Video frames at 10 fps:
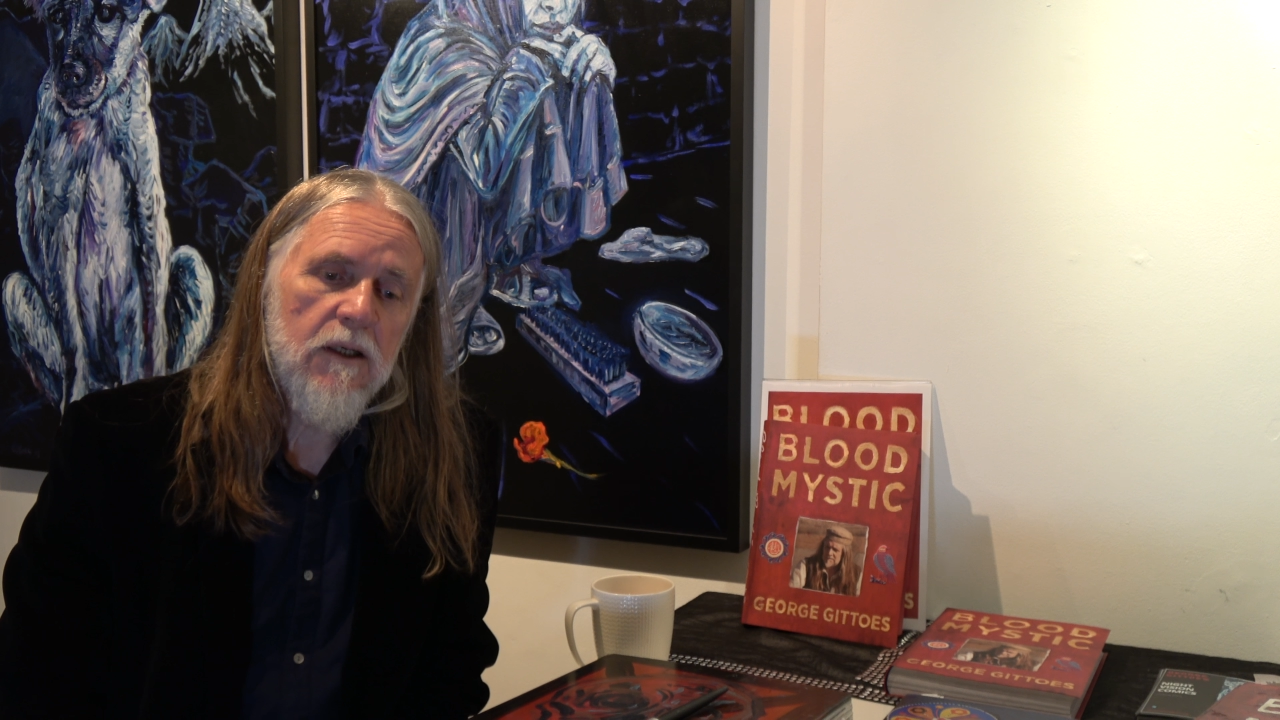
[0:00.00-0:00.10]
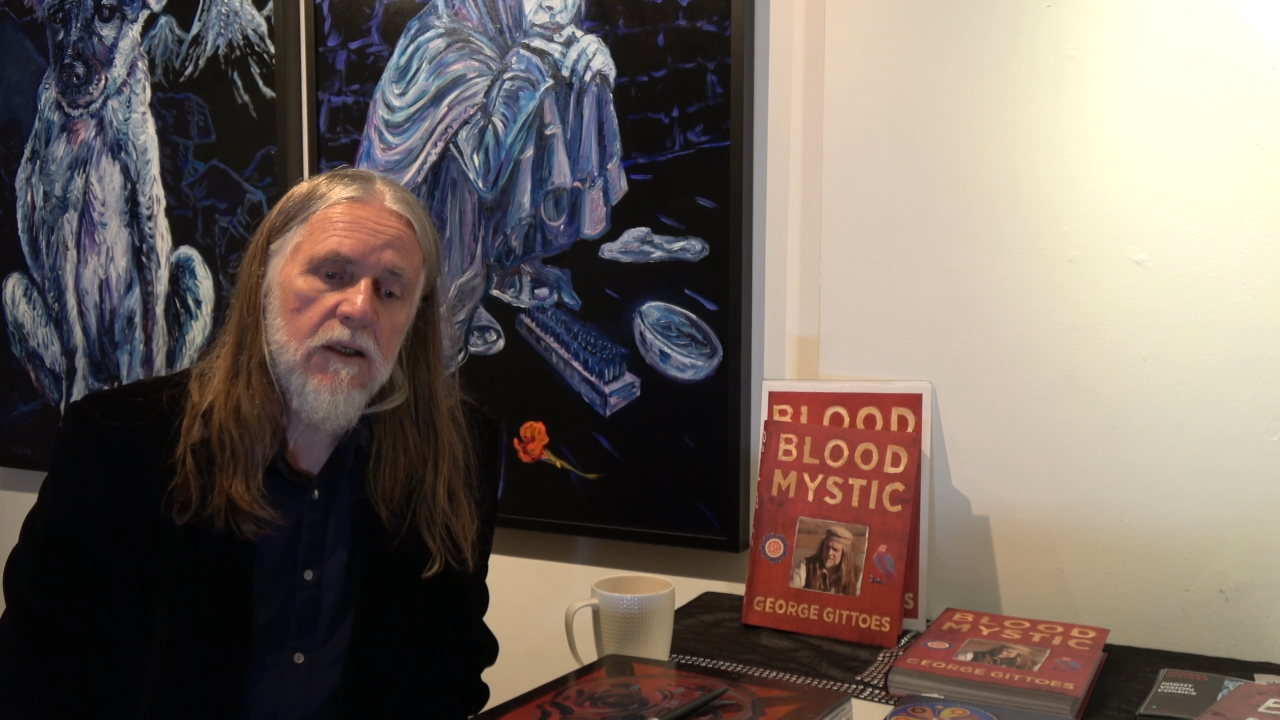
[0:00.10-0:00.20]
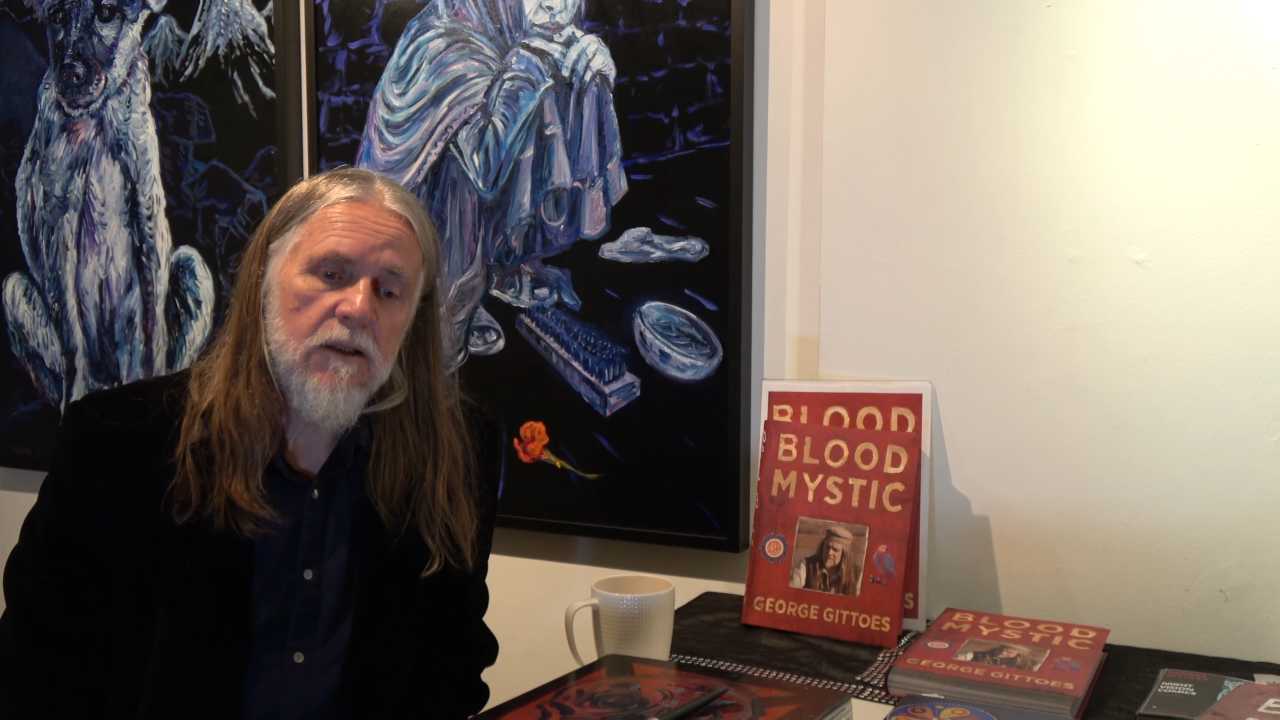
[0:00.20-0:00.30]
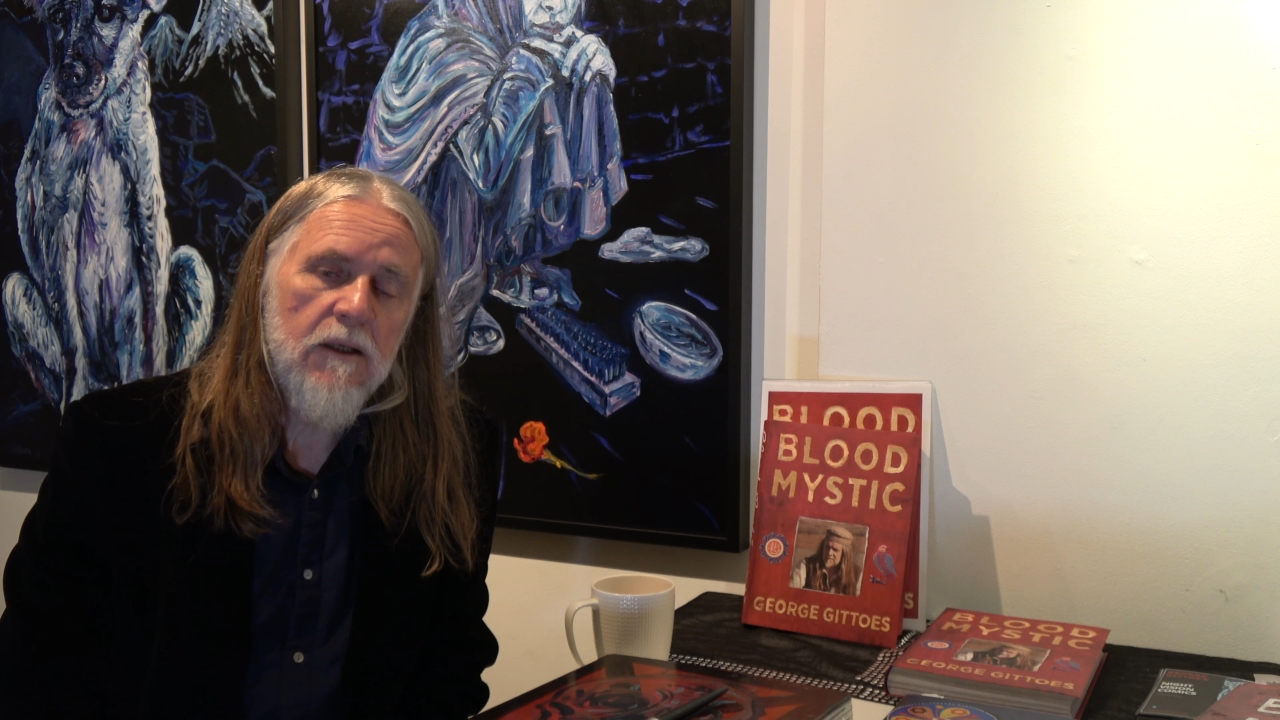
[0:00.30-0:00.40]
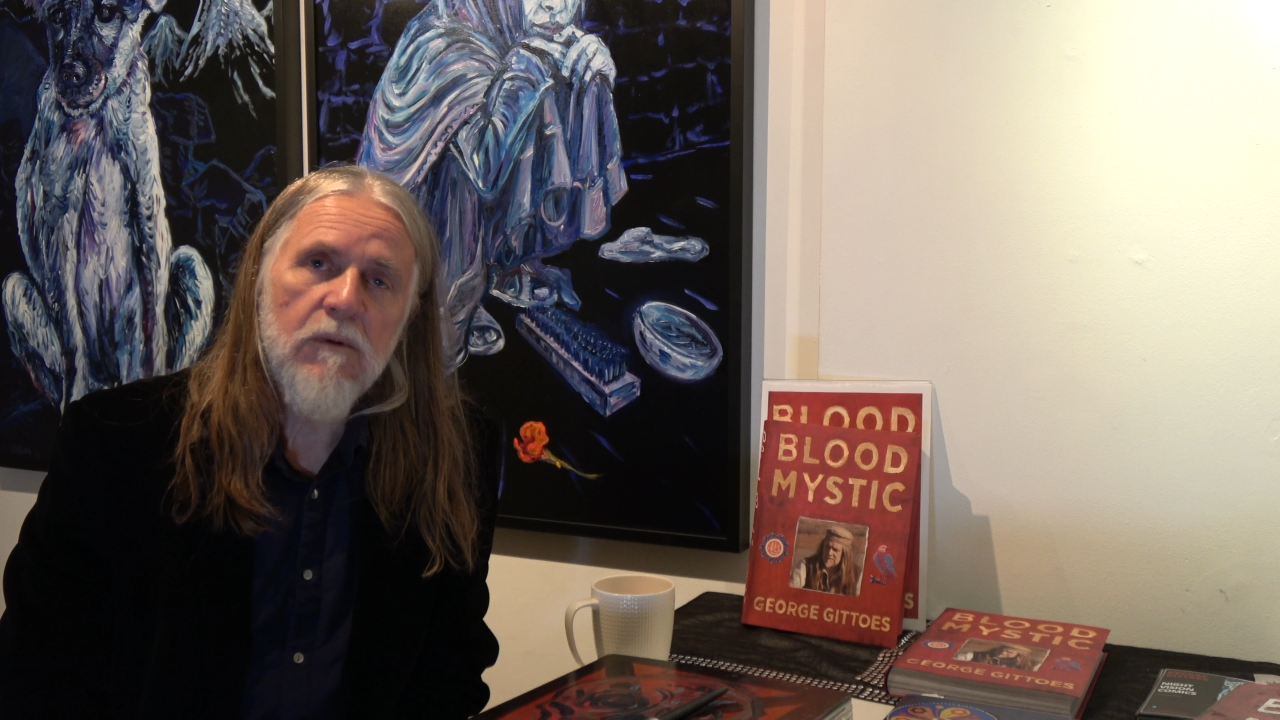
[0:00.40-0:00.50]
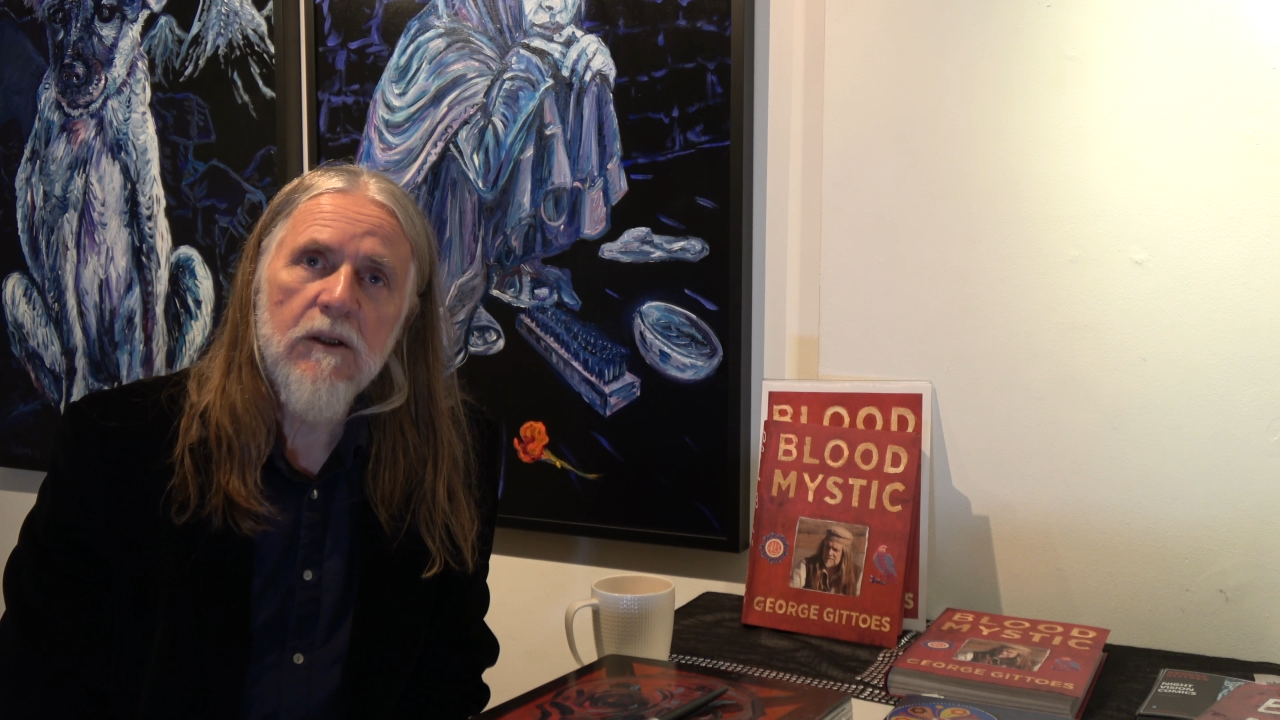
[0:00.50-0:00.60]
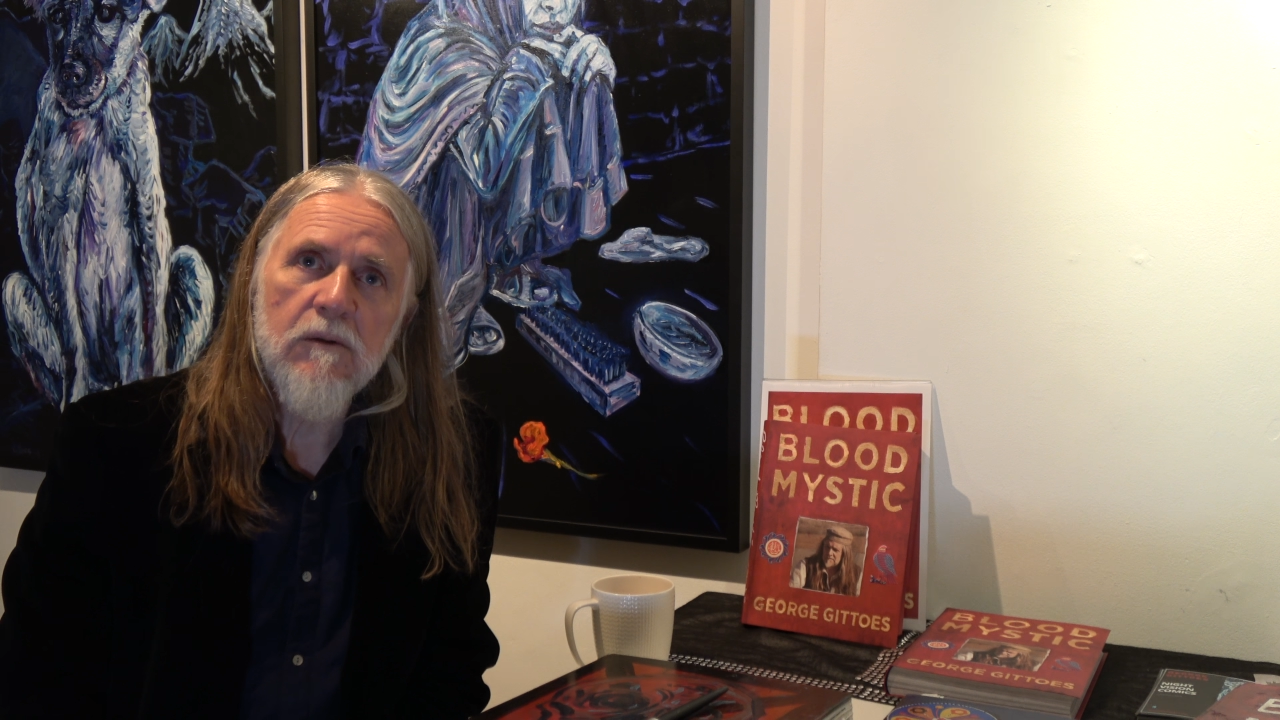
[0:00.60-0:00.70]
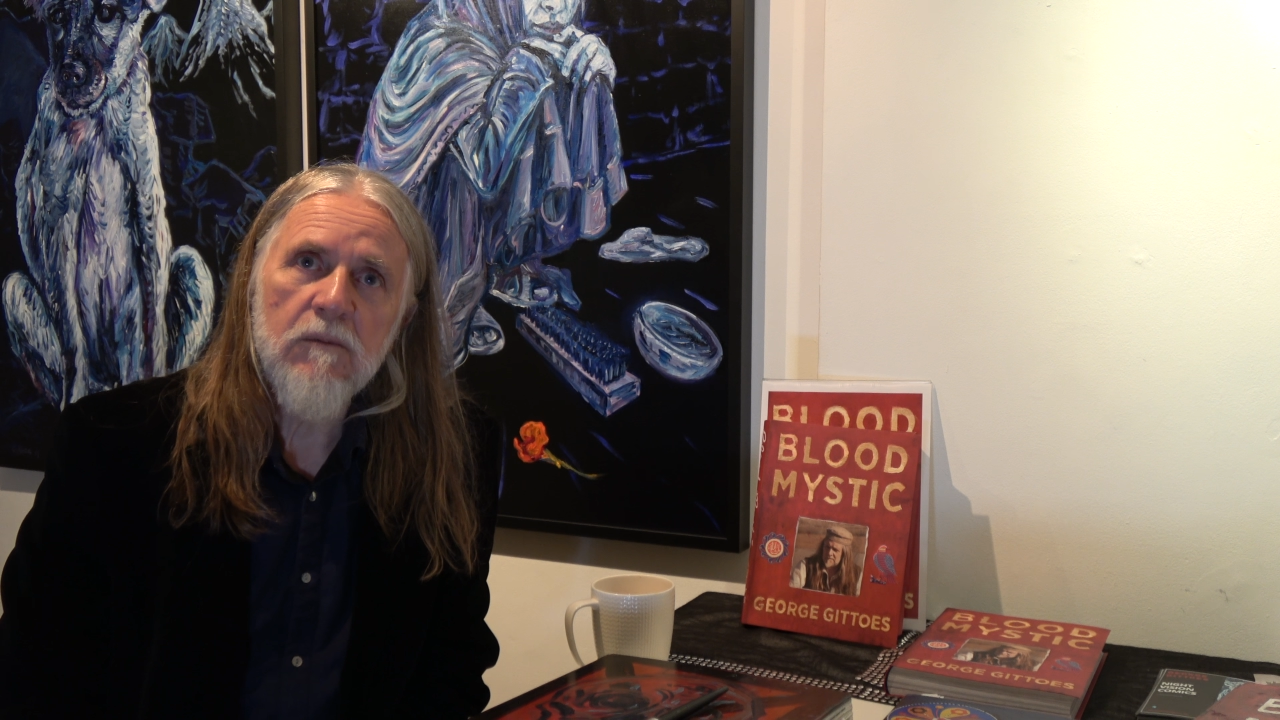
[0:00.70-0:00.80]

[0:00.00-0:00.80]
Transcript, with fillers: and they wonder